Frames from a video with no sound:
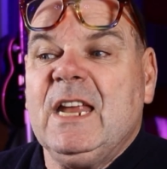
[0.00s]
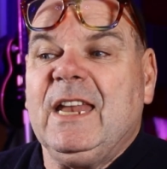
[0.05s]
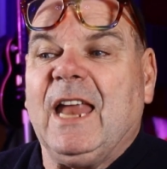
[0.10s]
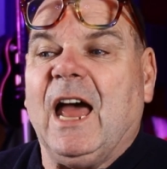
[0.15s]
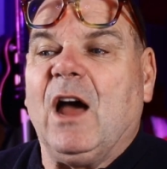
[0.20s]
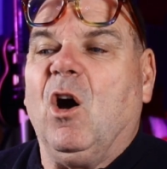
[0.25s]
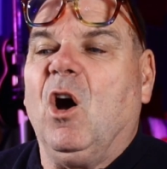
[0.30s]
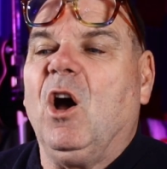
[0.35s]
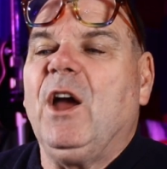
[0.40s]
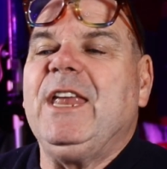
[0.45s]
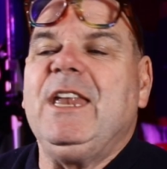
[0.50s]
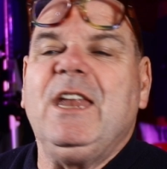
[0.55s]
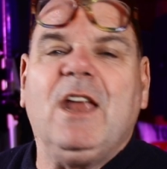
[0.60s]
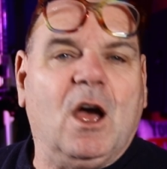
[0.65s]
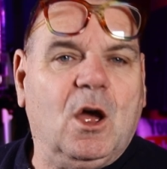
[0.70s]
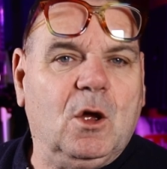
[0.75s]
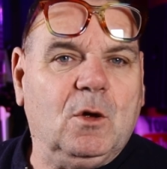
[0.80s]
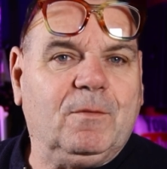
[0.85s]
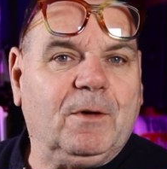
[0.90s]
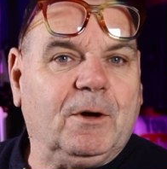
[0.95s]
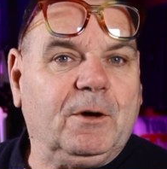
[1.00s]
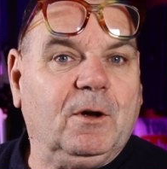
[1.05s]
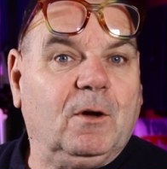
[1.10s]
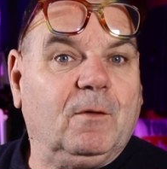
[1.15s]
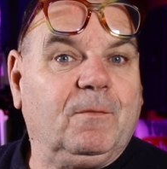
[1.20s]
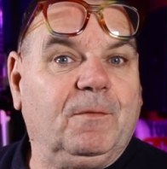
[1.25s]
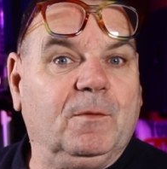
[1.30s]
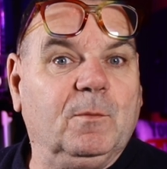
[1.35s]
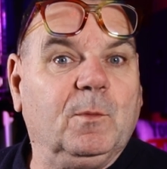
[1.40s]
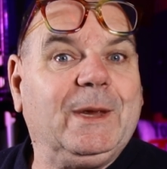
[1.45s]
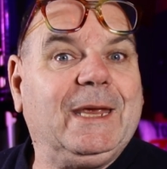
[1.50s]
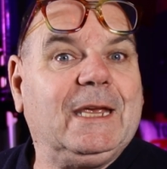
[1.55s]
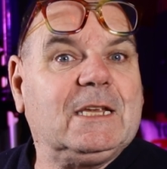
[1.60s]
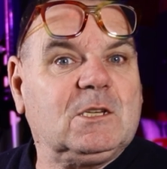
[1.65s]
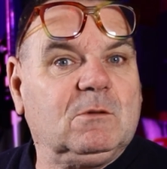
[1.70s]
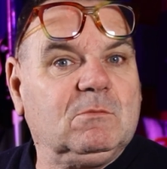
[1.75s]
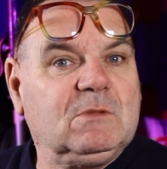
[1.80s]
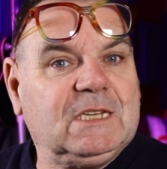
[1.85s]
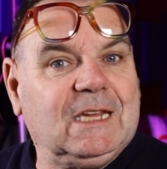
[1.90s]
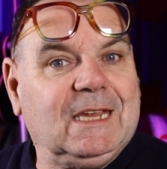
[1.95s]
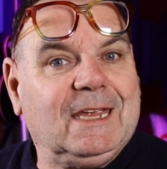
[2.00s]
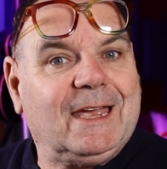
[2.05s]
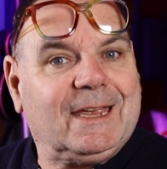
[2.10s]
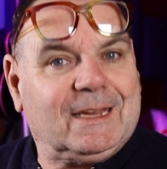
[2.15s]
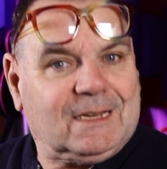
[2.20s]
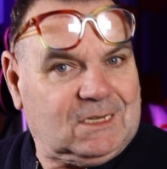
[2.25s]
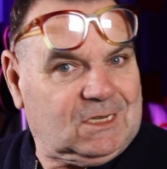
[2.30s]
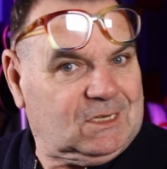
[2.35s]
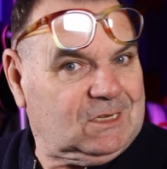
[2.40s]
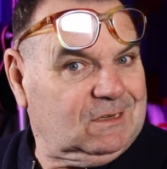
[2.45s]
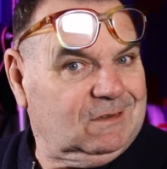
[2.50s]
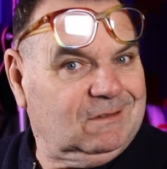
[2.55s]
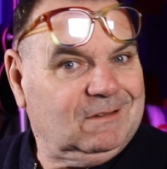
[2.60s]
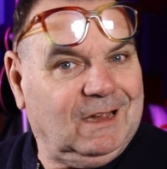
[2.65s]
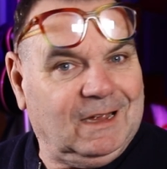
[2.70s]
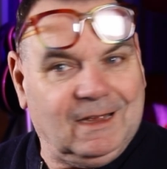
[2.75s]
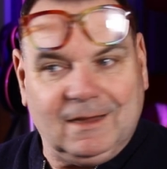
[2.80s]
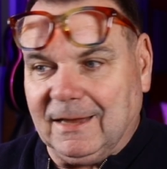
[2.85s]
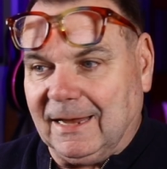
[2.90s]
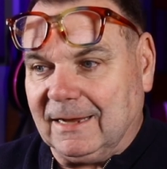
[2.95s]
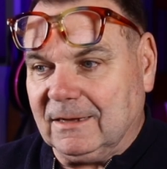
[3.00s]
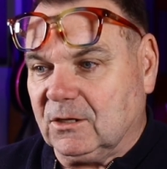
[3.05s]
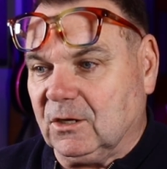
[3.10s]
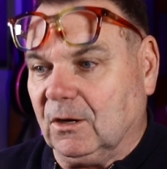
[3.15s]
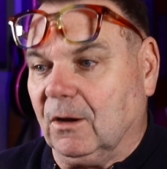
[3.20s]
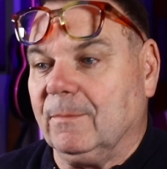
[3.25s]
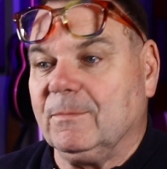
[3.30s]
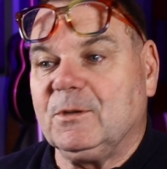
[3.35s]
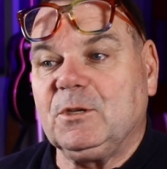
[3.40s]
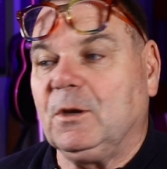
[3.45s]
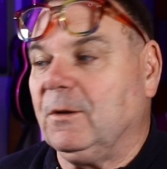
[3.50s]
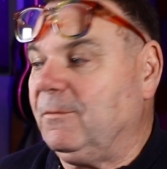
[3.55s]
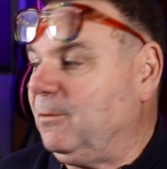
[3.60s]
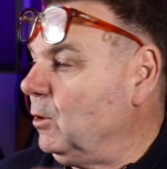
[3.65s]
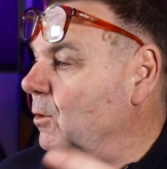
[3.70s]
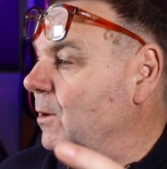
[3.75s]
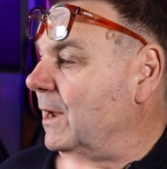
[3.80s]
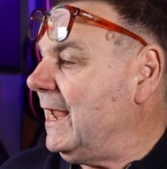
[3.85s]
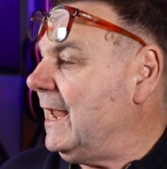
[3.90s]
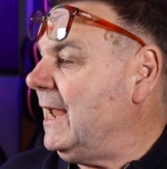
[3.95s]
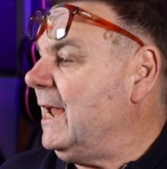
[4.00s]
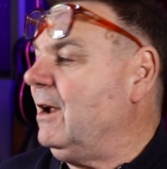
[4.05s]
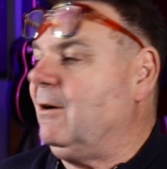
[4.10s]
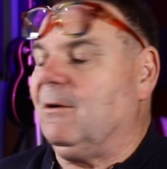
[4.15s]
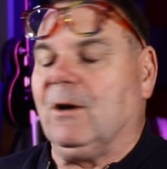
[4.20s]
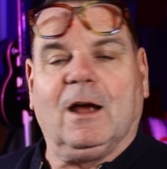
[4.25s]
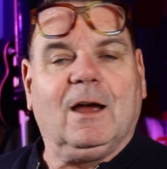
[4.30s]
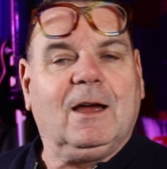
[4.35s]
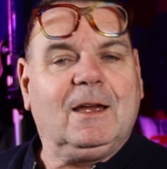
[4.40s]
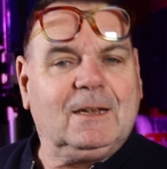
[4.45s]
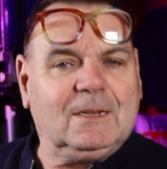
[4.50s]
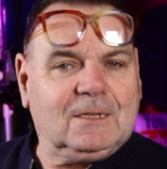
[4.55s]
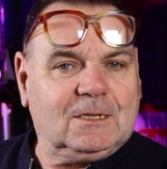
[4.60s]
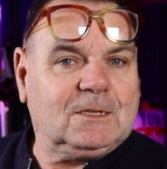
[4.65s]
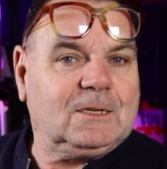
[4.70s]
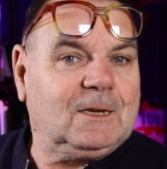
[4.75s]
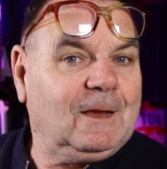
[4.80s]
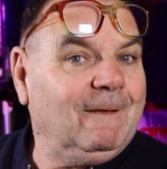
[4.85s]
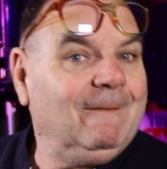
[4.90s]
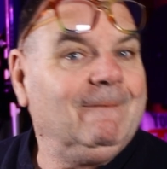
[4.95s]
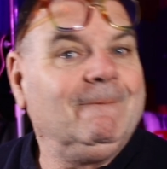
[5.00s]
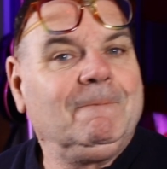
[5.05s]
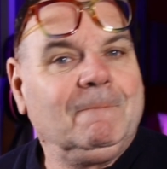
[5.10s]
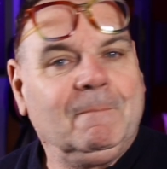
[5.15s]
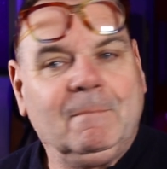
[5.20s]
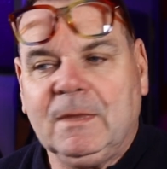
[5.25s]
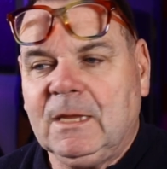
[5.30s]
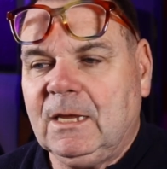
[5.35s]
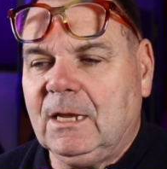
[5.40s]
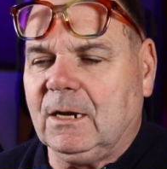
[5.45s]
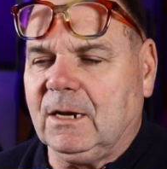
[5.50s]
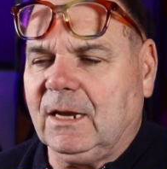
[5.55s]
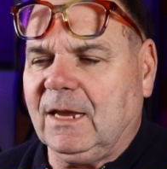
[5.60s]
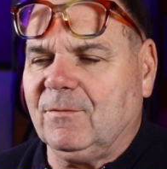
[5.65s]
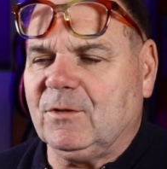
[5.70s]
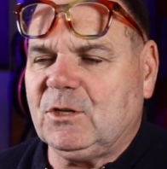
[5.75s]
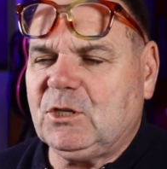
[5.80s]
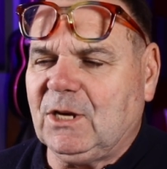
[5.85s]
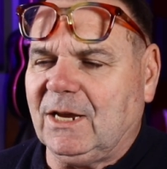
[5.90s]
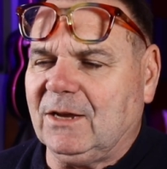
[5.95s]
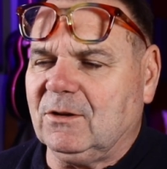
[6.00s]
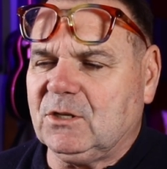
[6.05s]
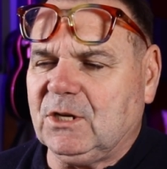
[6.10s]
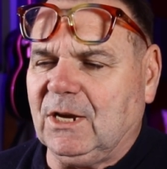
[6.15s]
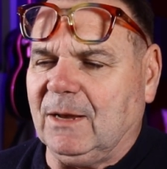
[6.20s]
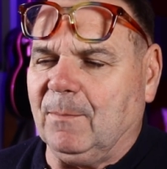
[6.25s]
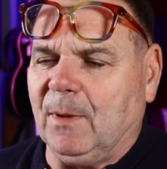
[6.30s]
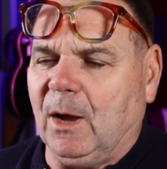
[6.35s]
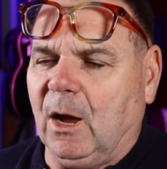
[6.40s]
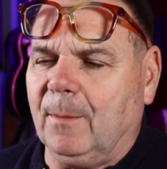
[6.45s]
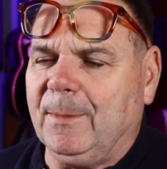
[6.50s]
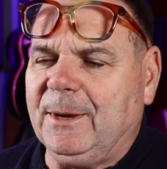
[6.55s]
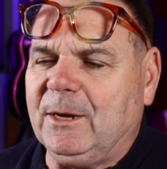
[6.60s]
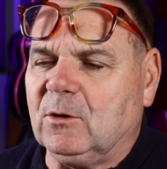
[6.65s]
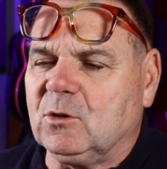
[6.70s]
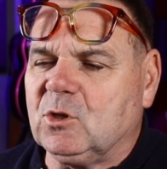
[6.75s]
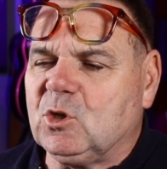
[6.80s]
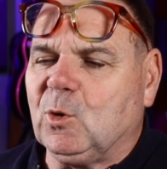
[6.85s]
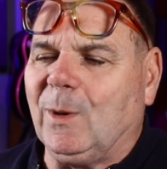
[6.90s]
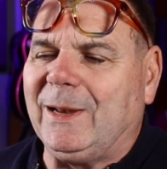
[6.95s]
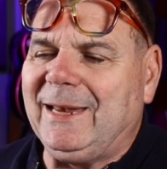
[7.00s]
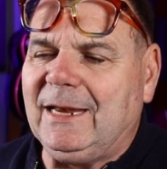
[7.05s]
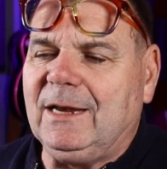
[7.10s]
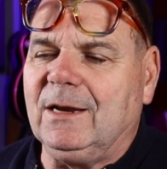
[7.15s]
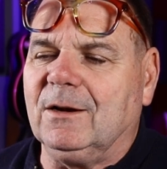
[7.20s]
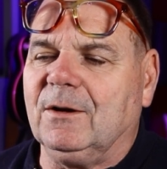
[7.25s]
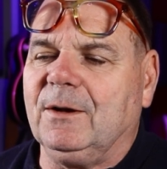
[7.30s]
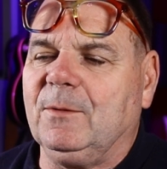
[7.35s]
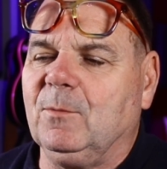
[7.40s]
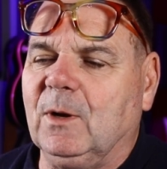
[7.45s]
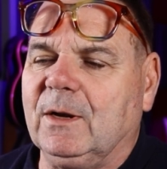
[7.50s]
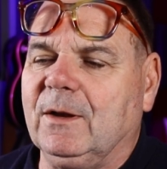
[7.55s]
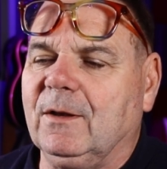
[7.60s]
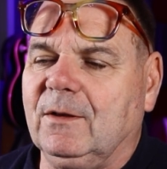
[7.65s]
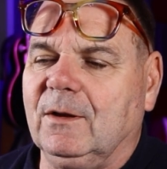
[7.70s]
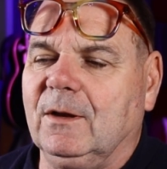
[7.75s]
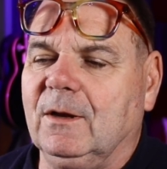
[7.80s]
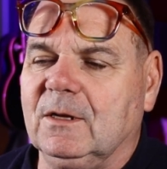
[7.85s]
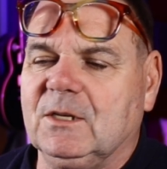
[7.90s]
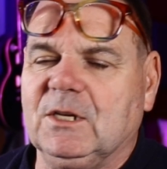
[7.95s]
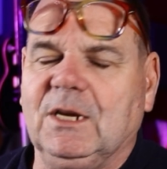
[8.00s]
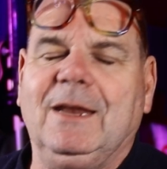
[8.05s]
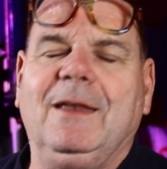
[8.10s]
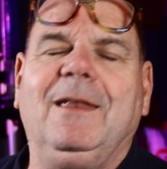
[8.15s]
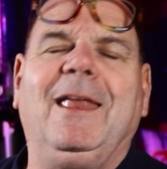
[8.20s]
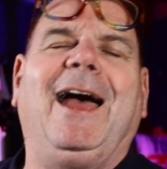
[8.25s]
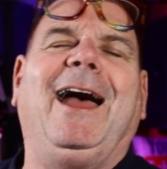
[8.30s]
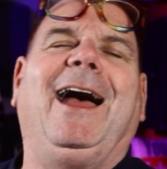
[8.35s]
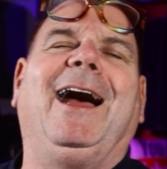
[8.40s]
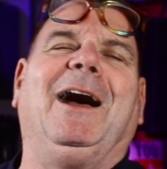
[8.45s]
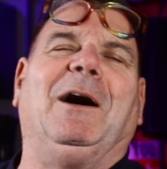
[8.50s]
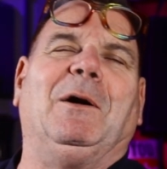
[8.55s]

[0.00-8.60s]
Now, I know very often we get some DX at that time. So if you hear us, you know, give a shout in. But I'll be on 29.130.